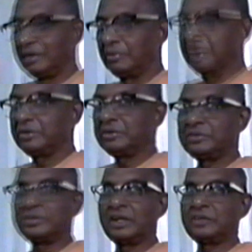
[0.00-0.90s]
We
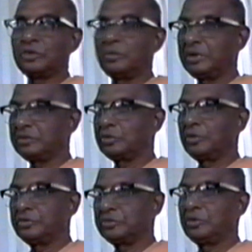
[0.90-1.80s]
say
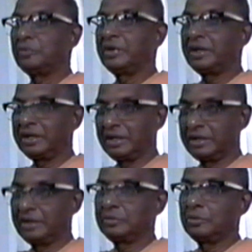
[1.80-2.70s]
so-and-so wearing a
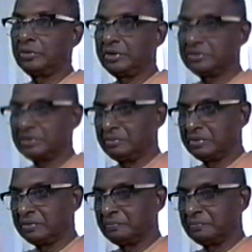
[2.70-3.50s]
red coat is coming.